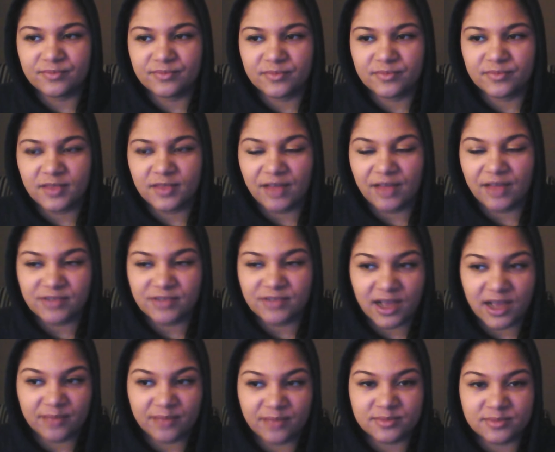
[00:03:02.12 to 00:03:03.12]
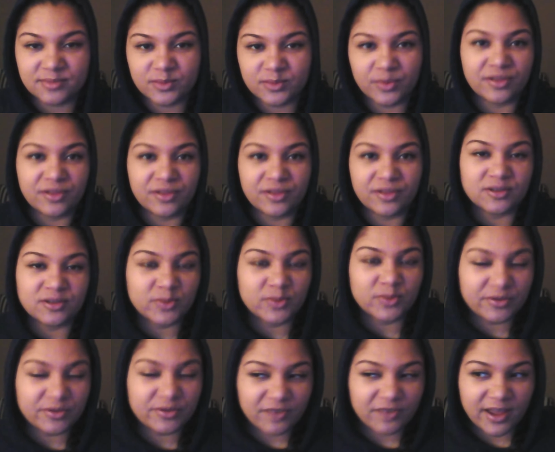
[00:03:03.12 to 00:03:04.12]
lifetimes with your twin
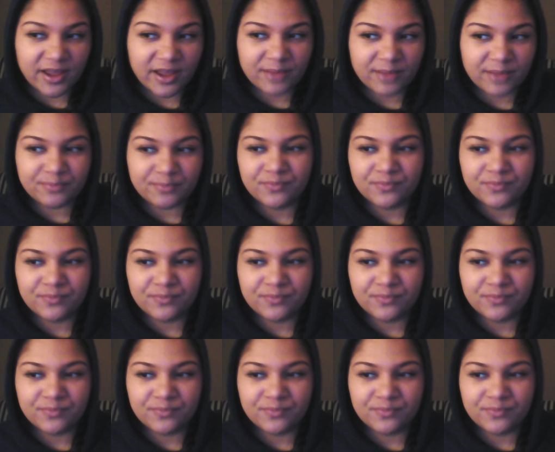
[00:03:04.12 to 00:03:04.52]
flame,